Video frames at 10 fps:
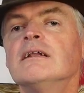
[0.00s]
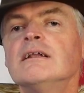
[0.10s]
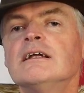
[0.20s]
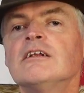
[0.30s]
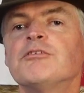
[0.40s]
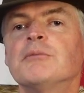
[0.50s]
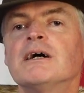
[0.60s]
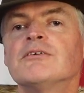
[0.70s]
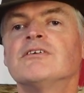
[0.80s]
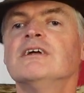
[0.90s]
Lidl's
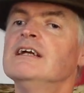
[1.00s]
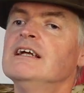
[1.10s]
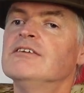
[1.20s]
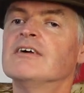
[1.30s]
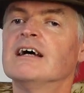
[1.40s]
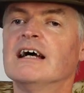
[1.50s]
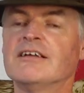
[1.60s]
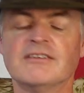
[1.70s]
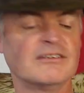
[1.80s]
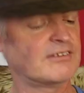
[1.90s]
mouse is,
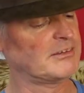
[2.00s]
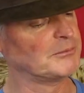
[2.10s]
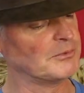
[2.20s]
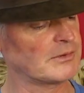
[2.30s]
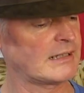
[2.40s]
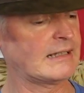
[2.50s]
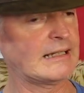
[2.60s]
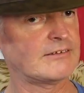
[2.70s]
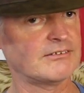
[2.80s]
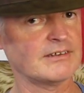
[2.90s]
as I said, more
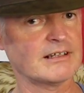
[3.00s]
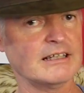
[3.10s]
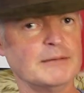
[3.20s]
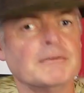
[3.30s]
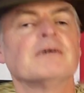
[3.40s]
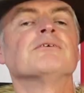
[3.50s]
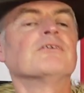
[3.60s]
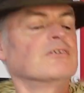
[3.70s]
classically mouse